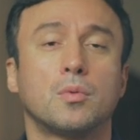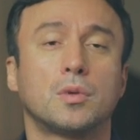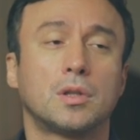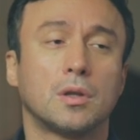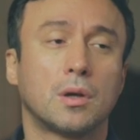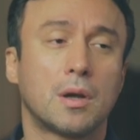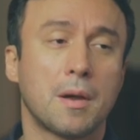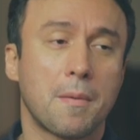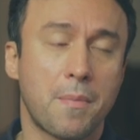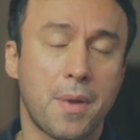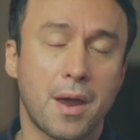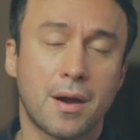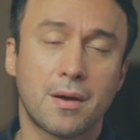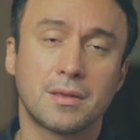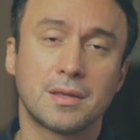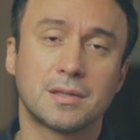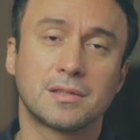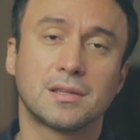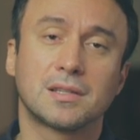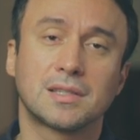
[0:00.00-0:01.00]
to compare
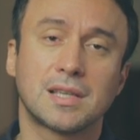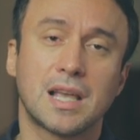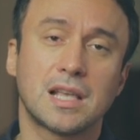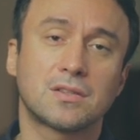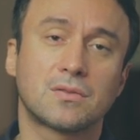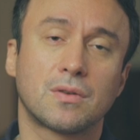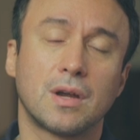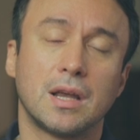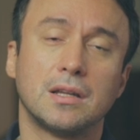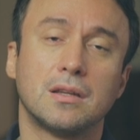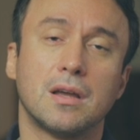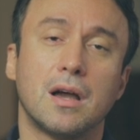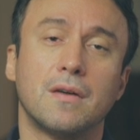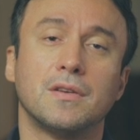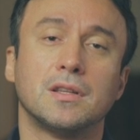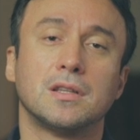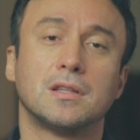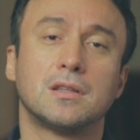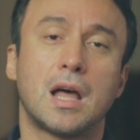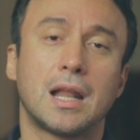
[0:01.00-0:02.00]
the success rate of
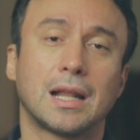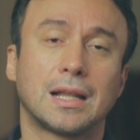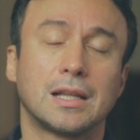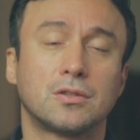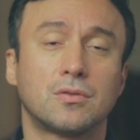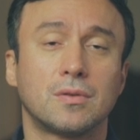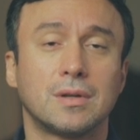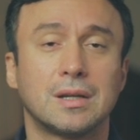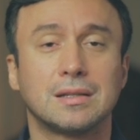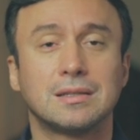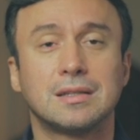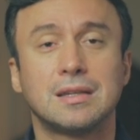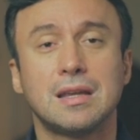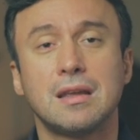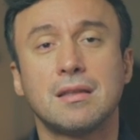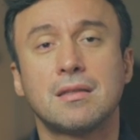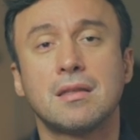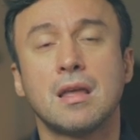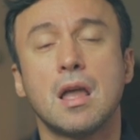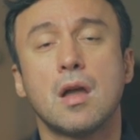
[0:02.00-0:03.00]
endodontically treated
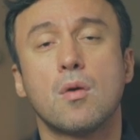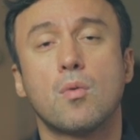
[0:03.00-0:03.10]
teeth